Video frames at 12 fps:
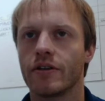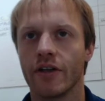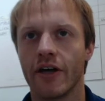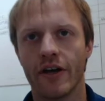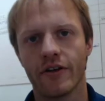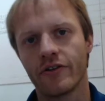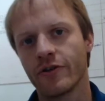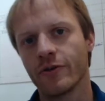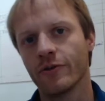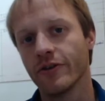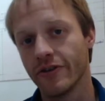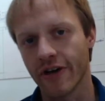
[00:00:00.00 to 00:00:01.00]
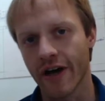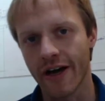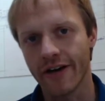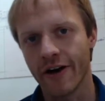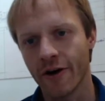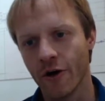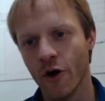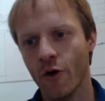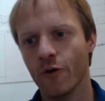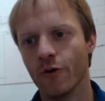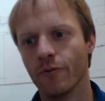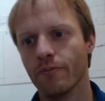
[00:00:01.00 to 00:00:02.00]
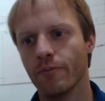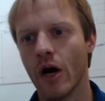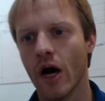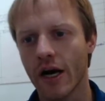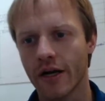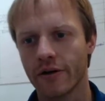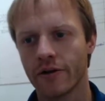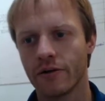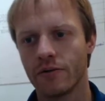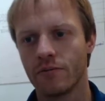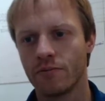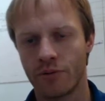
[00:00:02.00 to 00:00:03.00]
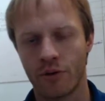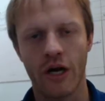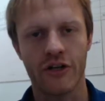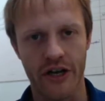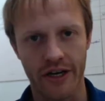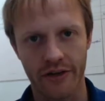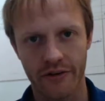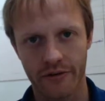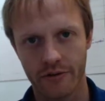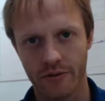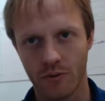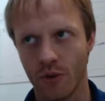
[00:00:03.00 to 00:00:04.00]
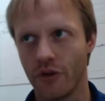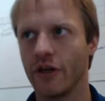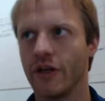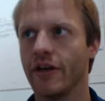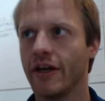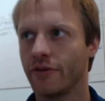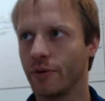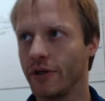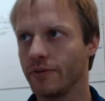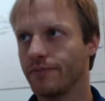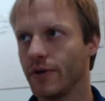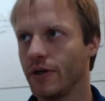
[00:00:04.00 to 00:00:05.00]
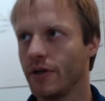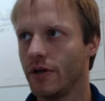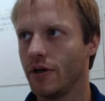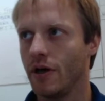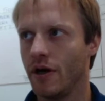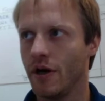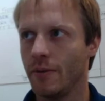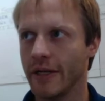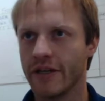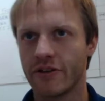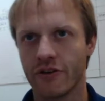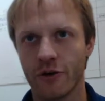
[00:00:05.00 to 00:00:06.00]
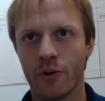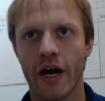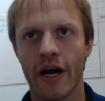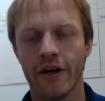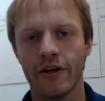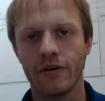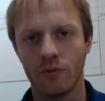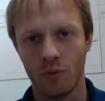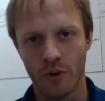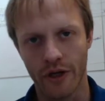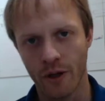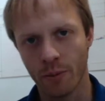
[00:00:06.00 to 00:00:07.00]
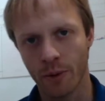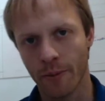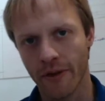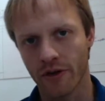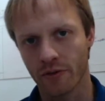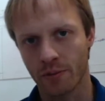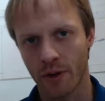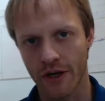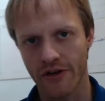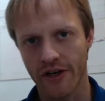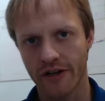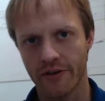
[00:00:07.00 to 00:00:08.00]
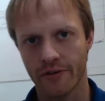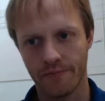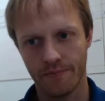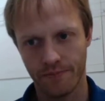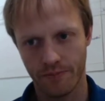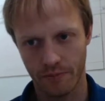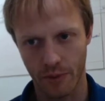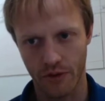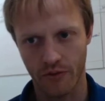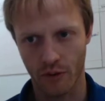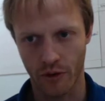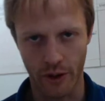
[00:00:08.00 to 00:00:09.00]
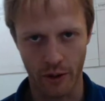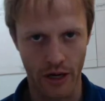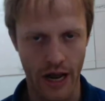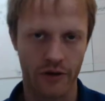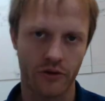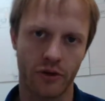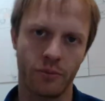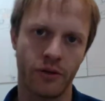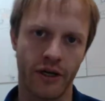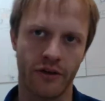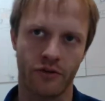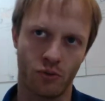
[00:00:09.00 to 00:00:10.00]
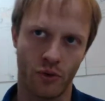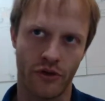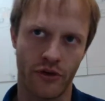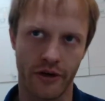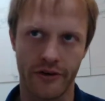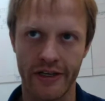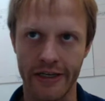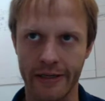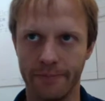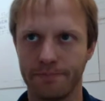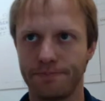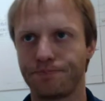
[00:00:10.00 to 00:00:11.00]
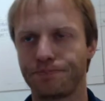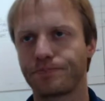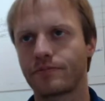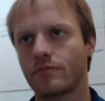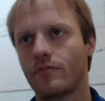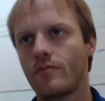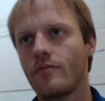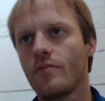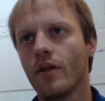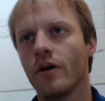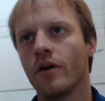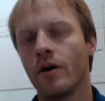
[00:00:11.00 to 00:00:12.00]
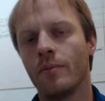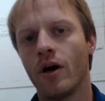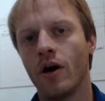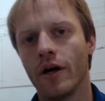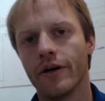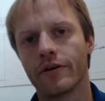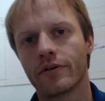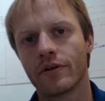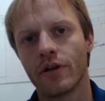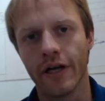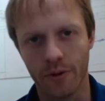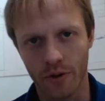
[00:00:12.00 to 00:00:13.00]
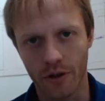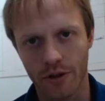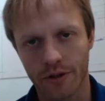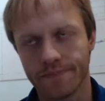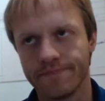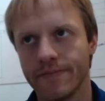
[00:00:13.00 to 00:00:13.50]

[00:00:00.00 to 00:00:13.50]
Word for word: led us to design our own mock project within NetSuite. Um, each new hire would implement this project before they were actually placed with their team um, on client work.